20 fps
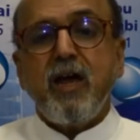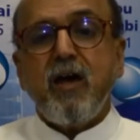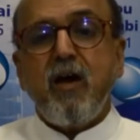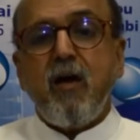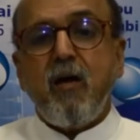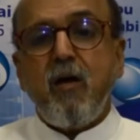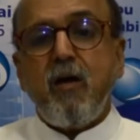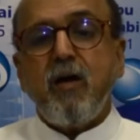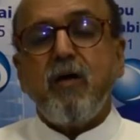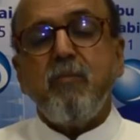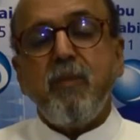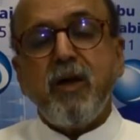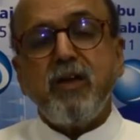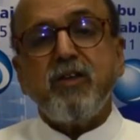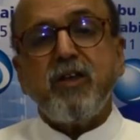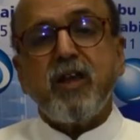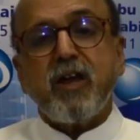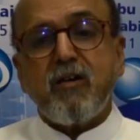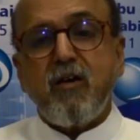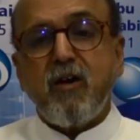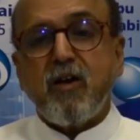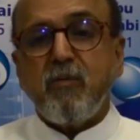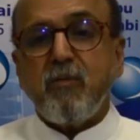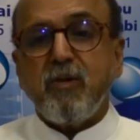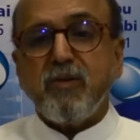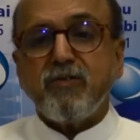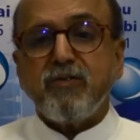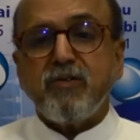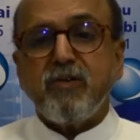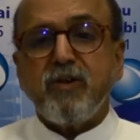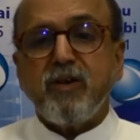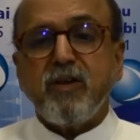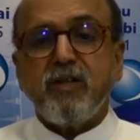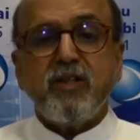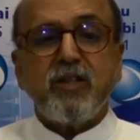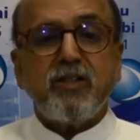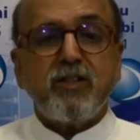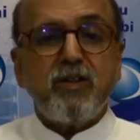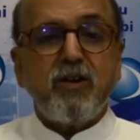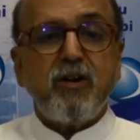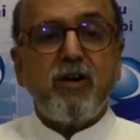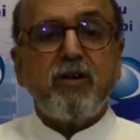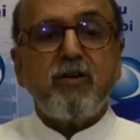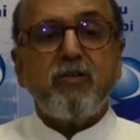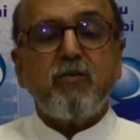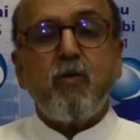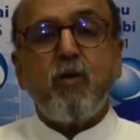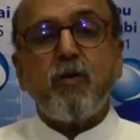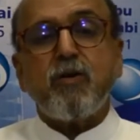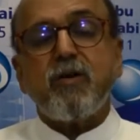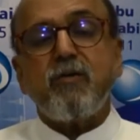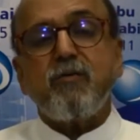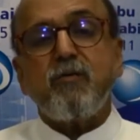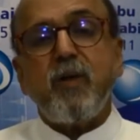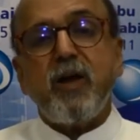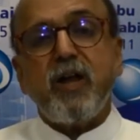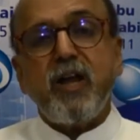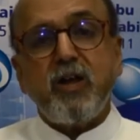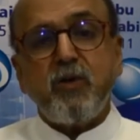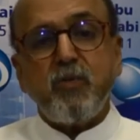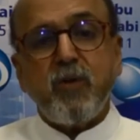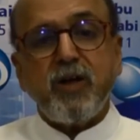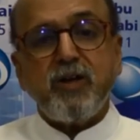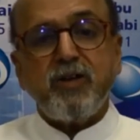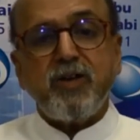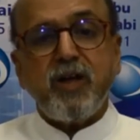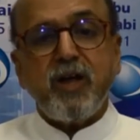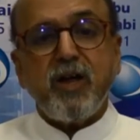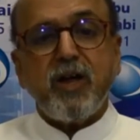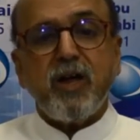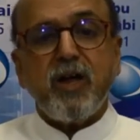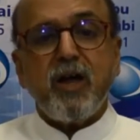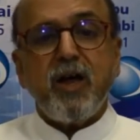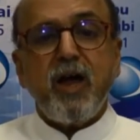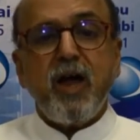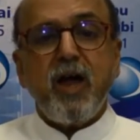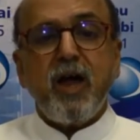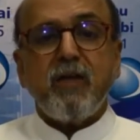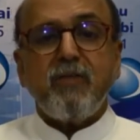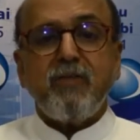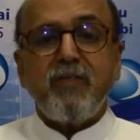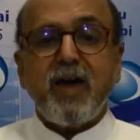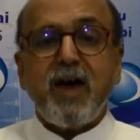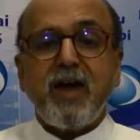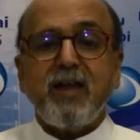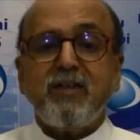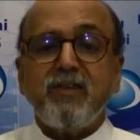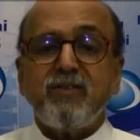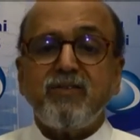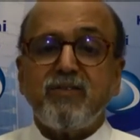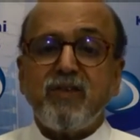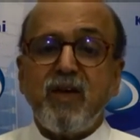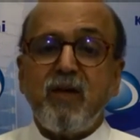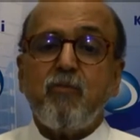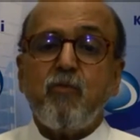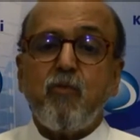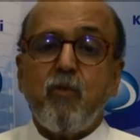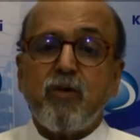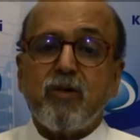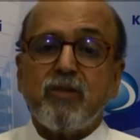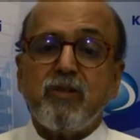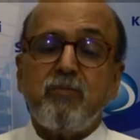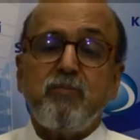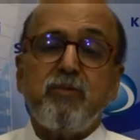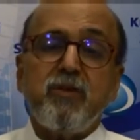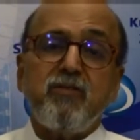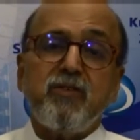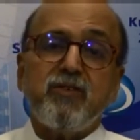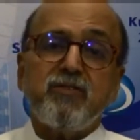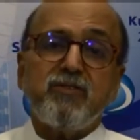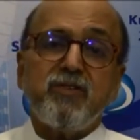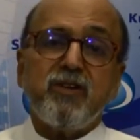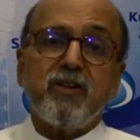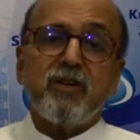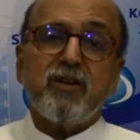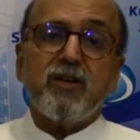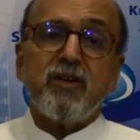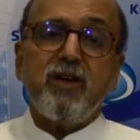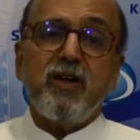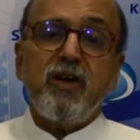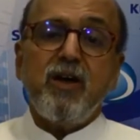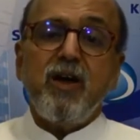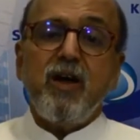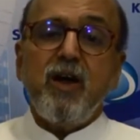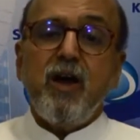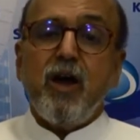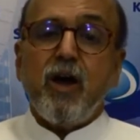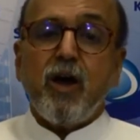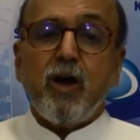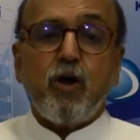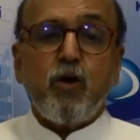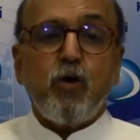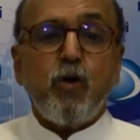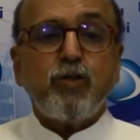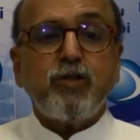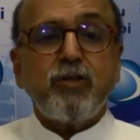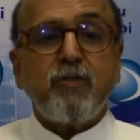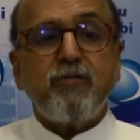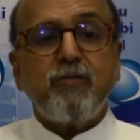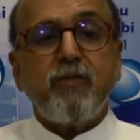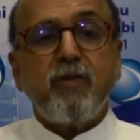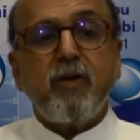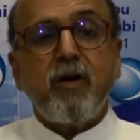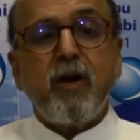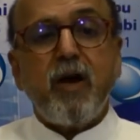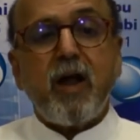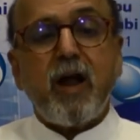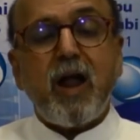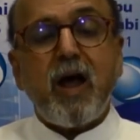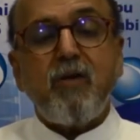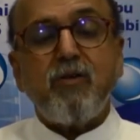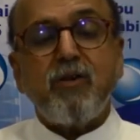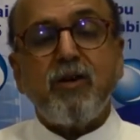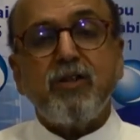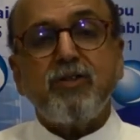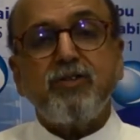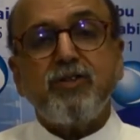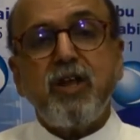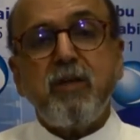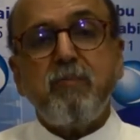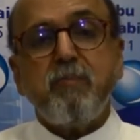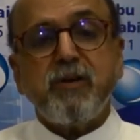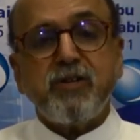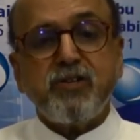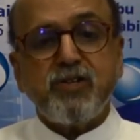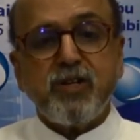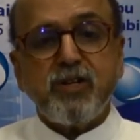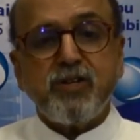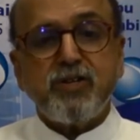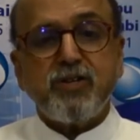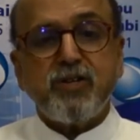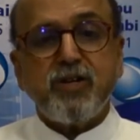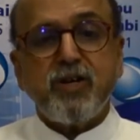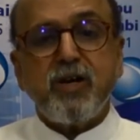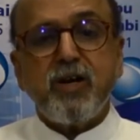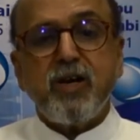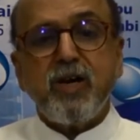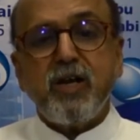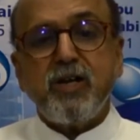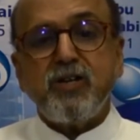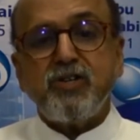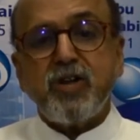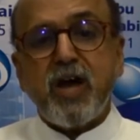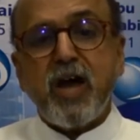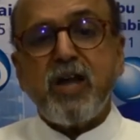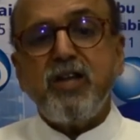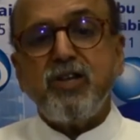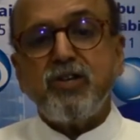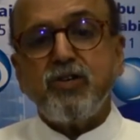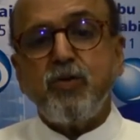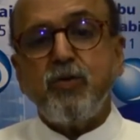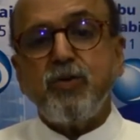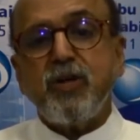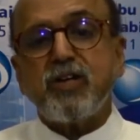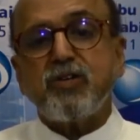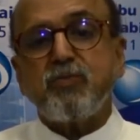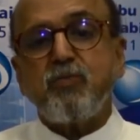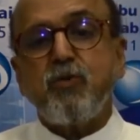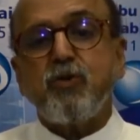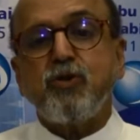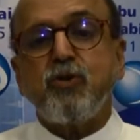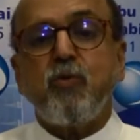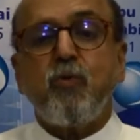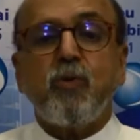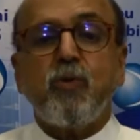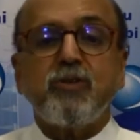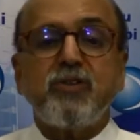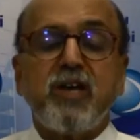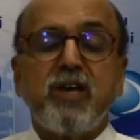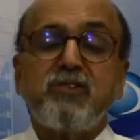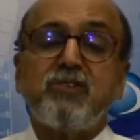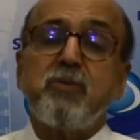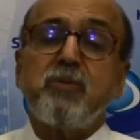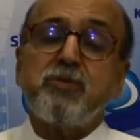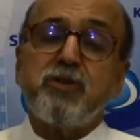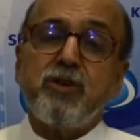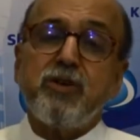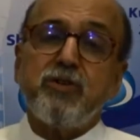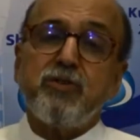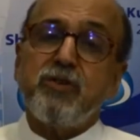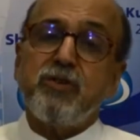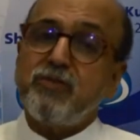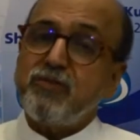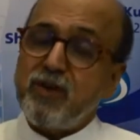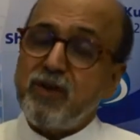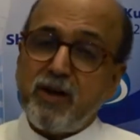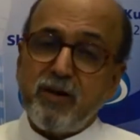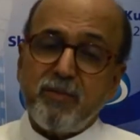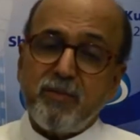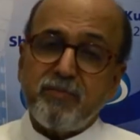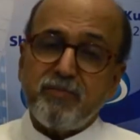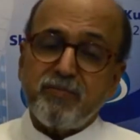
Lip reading: all major economies in the third quarter of 2020 than the same quarter the previous year. A growth of around 3% in Chinese good export was the exception to this trend.